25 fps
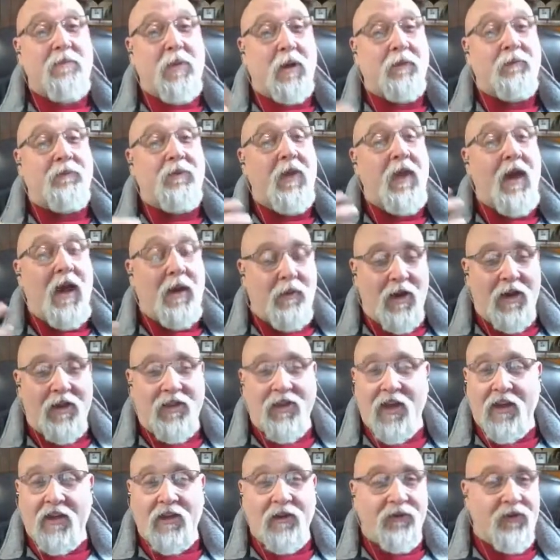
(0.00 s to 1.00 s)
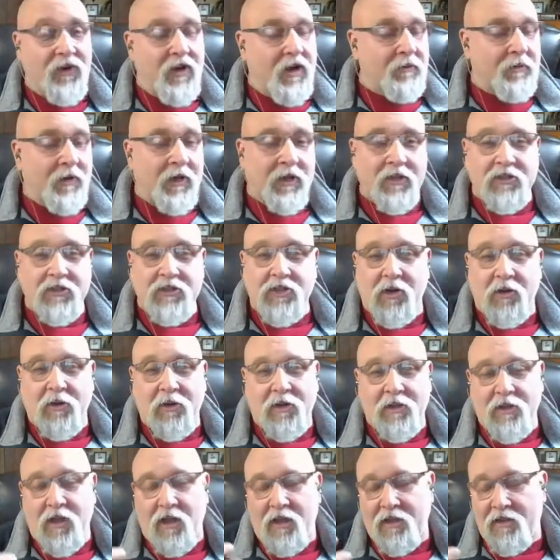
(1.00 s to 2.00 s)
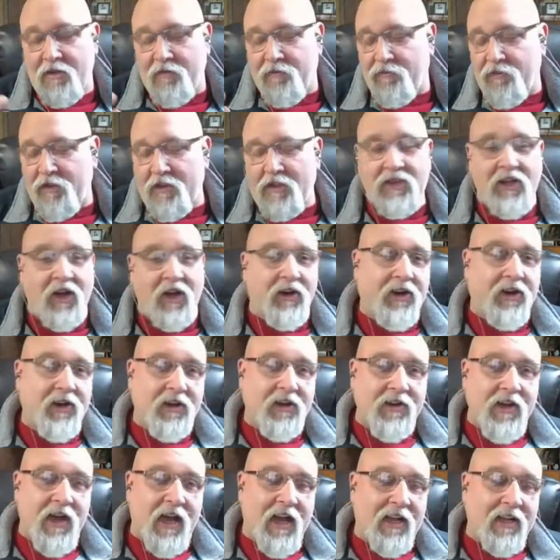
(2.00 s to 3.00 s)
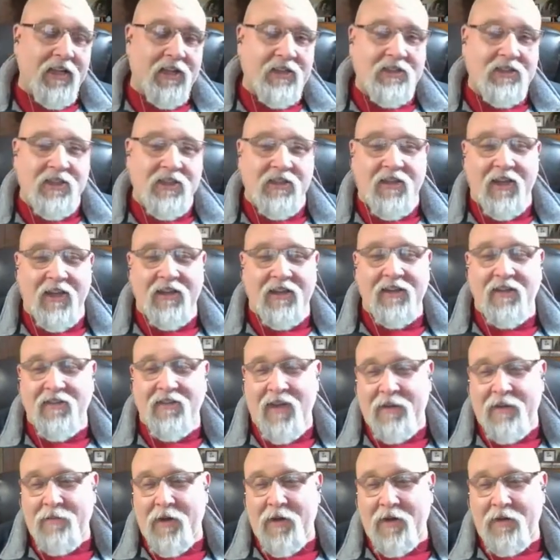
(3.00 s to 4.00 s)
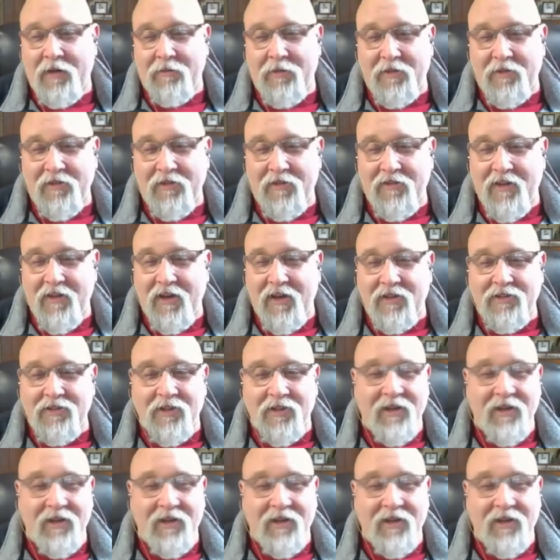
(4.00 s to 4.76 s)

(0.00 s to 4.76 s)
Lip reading: I want to thank you for coming on the show and sharing your knowledge and taking the time out of your busy schedule.